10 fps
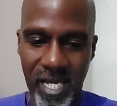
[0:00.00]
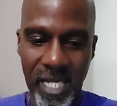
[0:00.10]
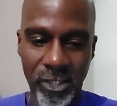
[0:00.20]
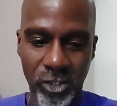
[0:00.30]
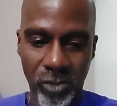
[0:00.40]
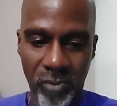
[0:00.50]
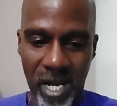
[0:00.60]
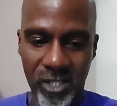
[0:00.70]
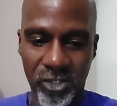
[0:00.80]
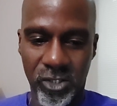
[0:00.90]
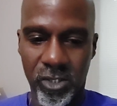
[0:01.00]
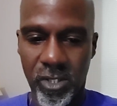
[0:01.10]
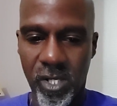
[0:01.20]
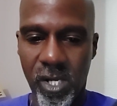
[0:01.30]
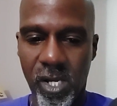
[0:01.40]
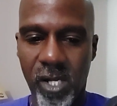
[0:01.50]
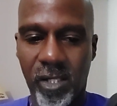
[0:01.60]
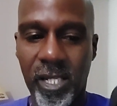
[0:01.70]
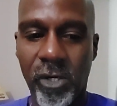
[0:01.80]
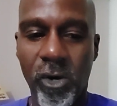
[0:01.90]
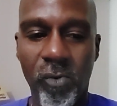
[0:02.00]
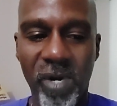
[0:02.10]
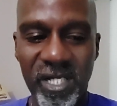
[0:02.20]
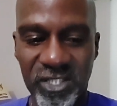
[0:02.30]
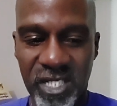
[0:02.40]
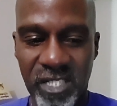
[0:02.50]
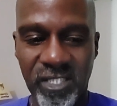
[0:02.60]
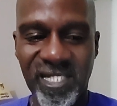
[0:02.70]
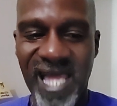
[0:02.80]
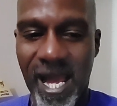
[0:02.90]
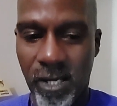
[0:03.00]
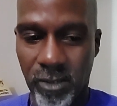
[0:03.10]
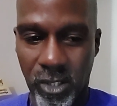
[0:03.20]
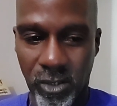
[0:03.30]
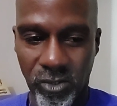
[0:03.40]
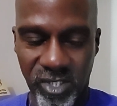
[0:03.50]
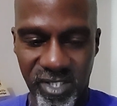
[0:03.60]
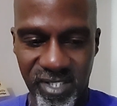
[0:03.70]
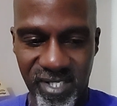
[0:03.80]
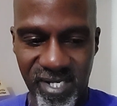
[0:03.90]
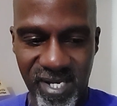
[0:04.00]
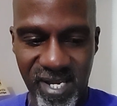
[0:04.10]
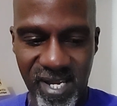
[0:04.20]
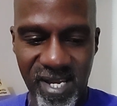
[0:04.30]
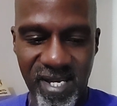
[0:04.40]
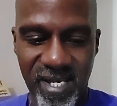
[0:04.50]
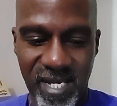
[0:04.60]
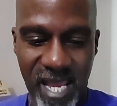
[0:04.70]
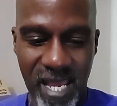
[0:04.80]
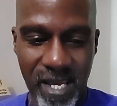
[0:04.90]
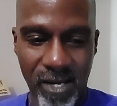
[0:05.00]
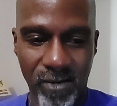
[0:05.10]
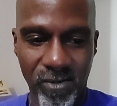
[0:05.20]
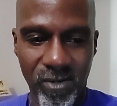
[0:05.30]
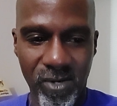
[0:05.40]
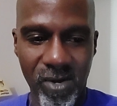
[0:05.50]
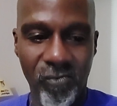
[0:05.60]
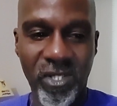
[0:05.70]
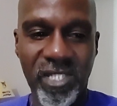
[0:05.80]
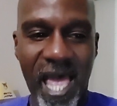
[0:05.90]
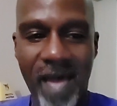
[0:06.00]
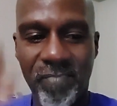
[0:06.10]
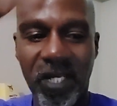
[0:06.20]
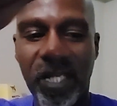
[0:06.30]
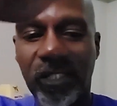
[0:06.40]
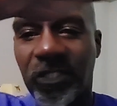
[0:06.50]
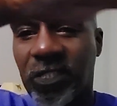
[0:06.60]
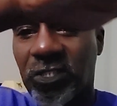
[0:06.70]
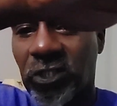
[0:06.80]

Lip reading: into the browser. Click on where it says download. Now, what's happening, this